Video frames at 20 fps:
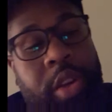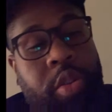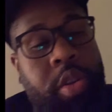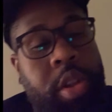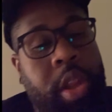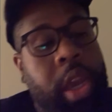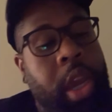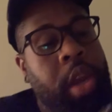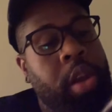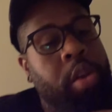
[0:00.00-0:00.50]

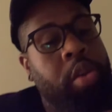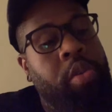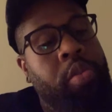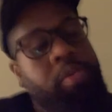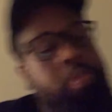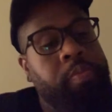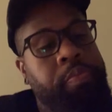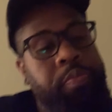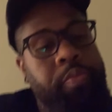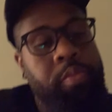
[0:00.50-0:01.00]
Orlando,
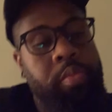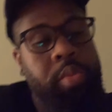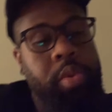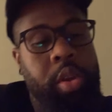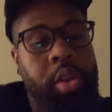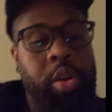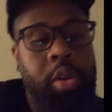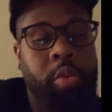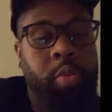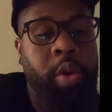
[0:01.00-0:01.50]

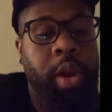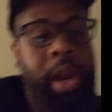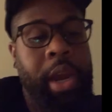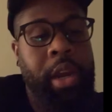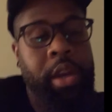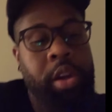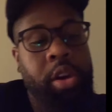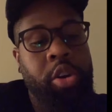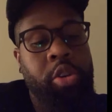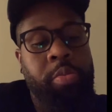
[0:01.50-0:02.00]
where I
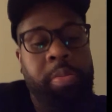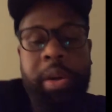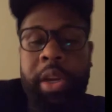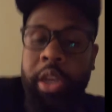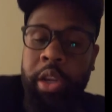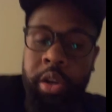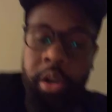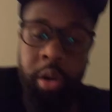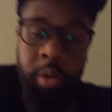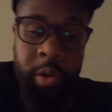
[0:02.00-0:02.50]
go. But
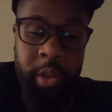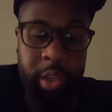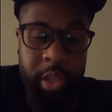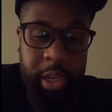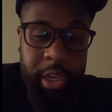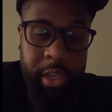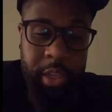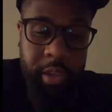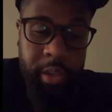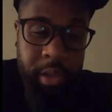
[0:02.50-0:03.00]

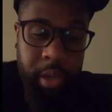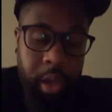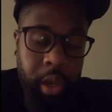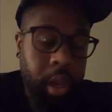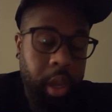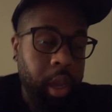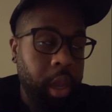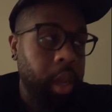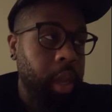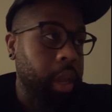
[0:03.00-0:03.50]

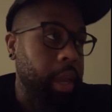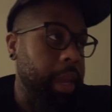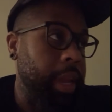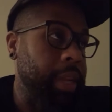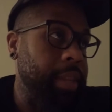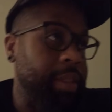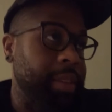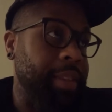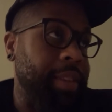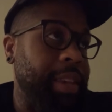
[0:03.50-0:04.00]

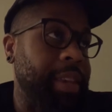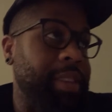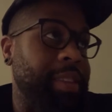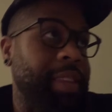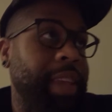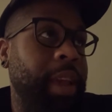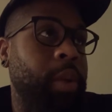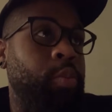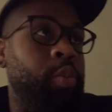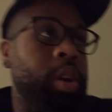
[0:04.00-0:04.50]
it's
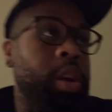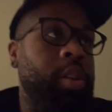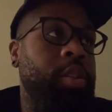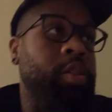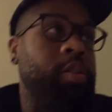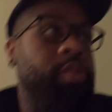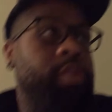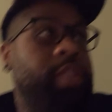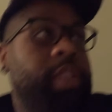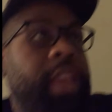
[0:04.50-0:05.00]
like one of
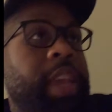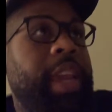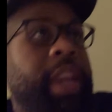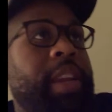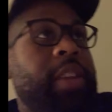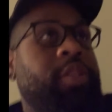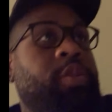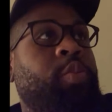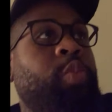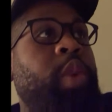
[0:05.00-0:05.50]
those
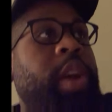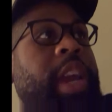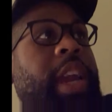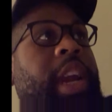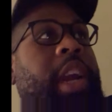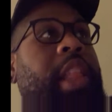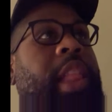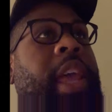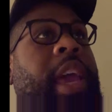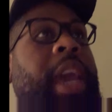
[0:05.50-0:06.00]
things
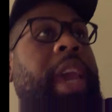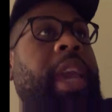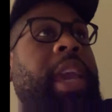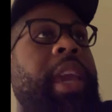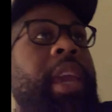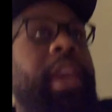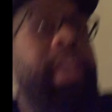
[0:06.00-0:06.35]
where like